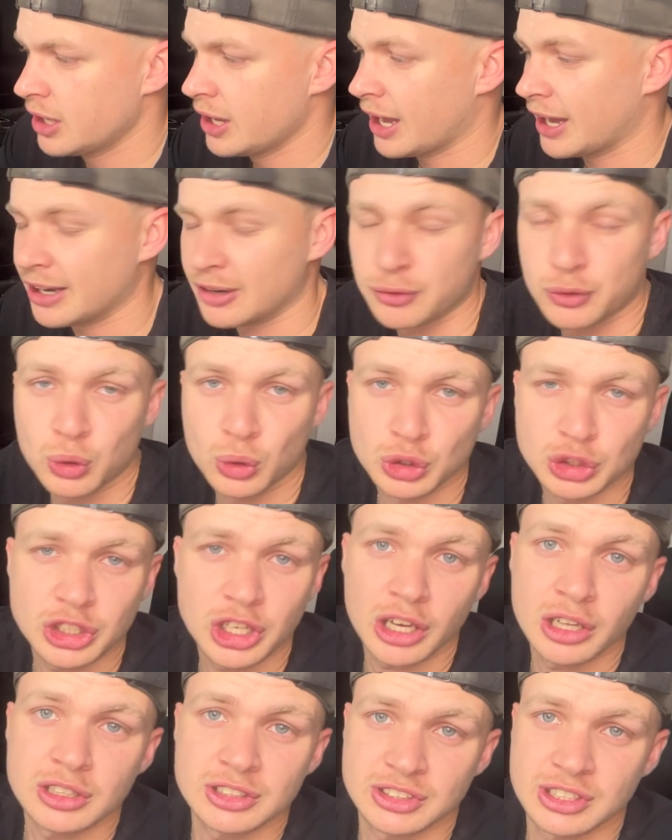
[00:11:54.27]
and of course
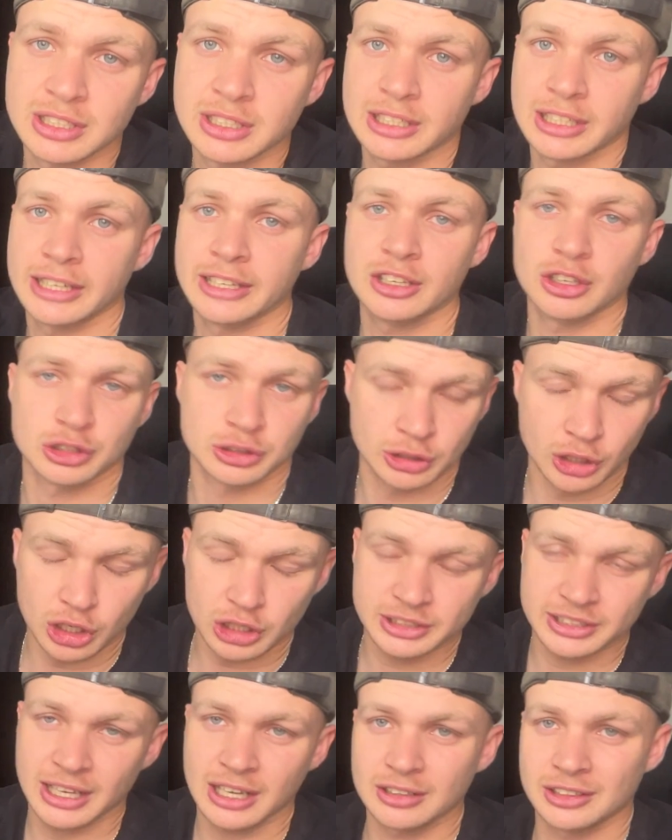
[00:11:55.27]
Carl Sinclair got
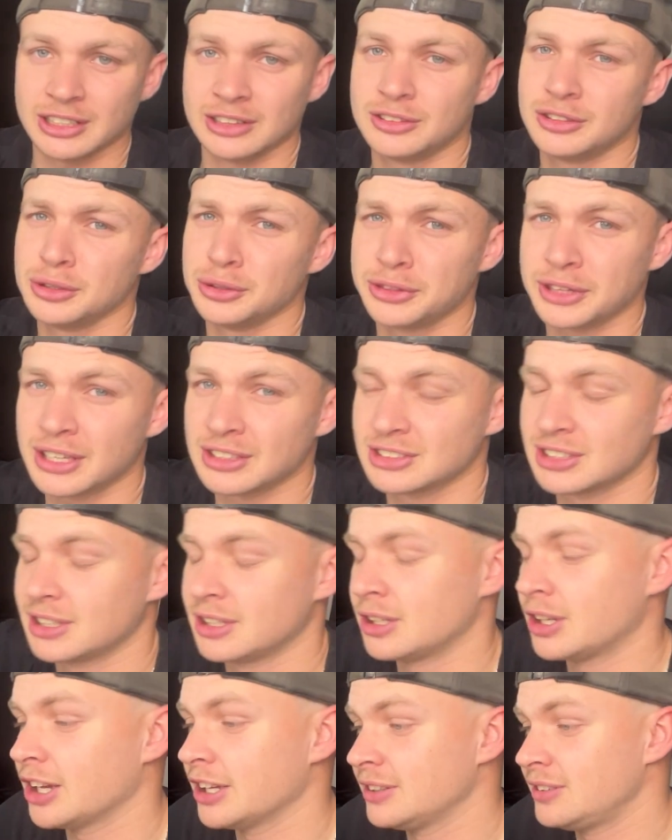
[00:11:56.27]
knocked out in
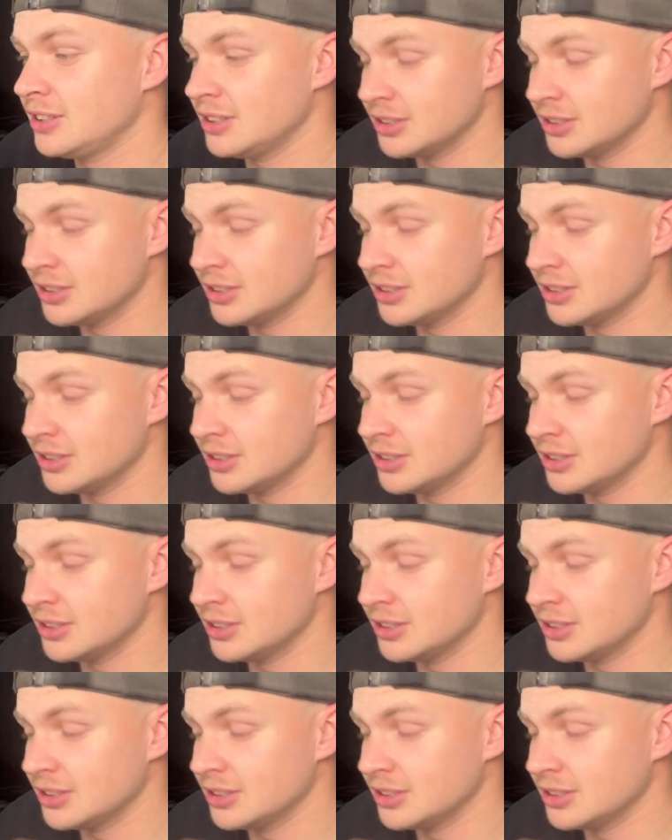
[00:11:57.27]
2019,